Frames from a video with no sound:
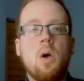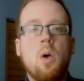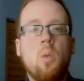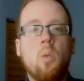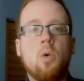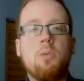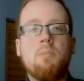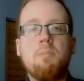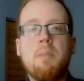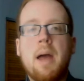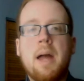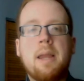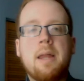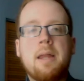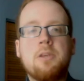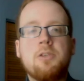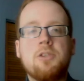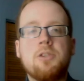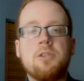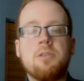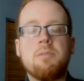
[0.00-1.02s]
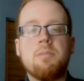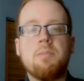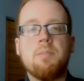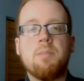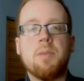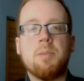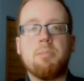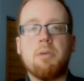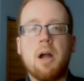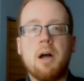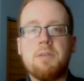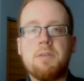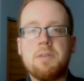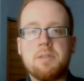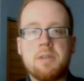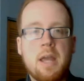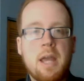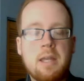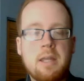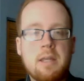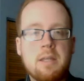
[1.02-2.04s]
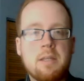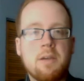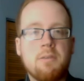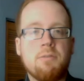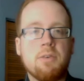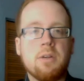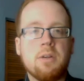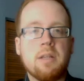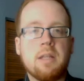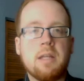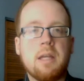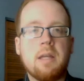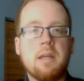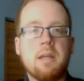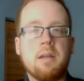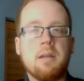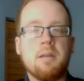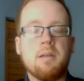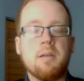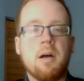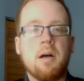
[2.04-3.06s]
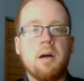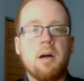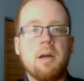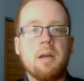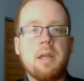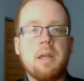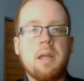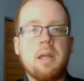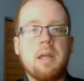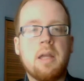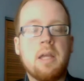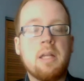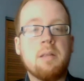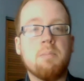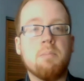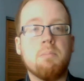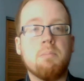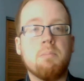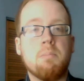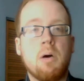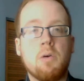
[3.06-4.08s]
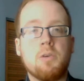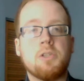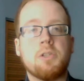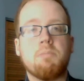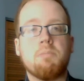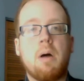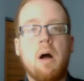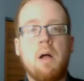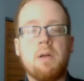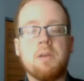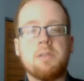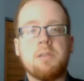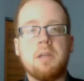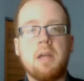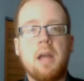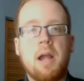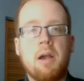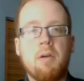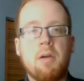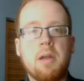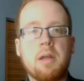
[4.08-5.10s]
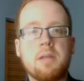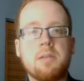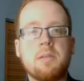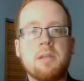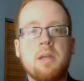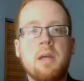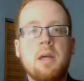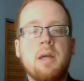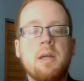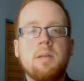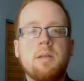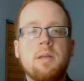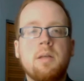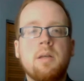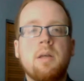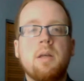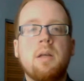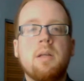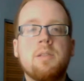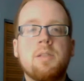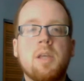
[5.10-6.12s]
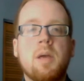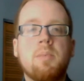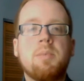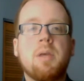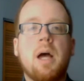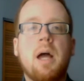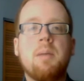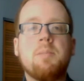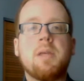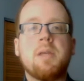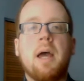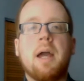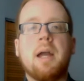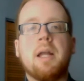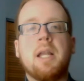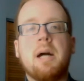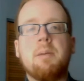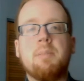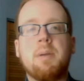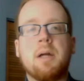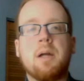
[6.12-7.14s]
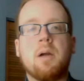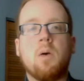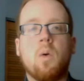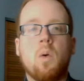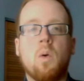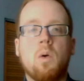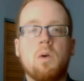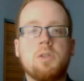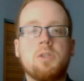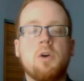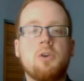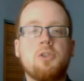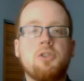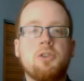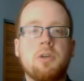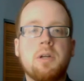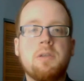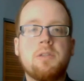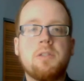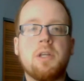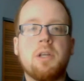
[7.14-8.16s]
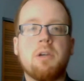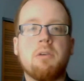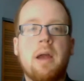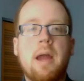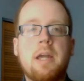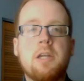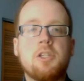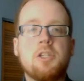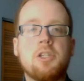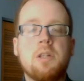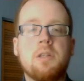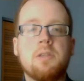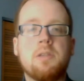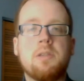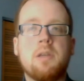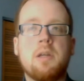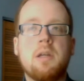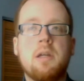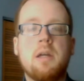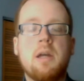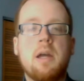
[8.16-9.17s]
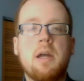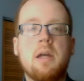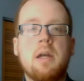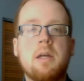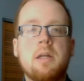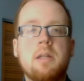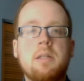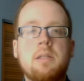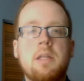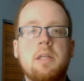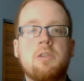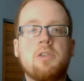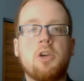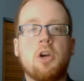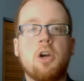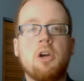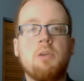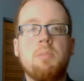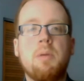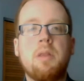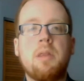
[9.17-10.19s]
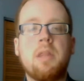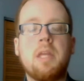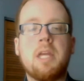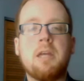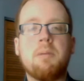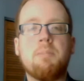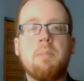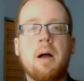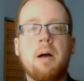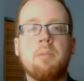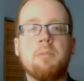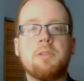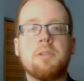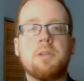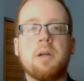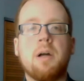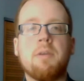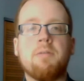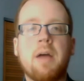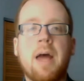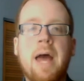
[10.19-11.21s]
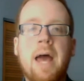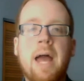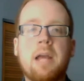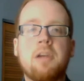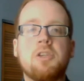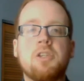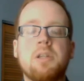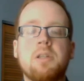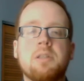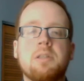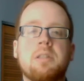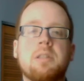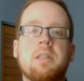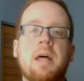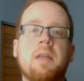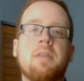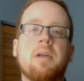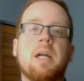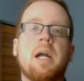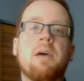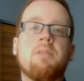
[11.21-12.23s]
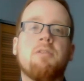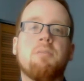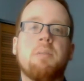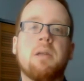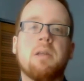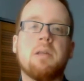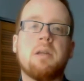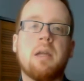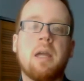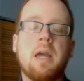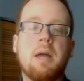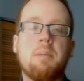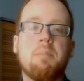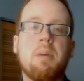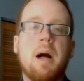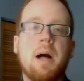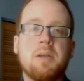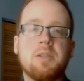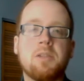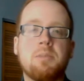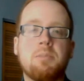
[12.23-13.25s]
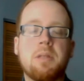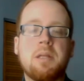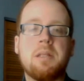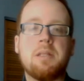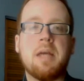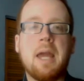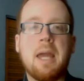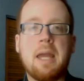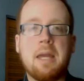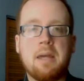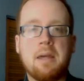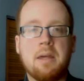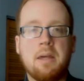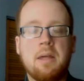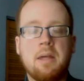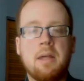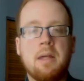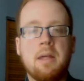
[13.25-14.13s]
would manage the province any differently in most policy areas. Sometimes economic or social considerations determine the amount of actions that the government can possibly take.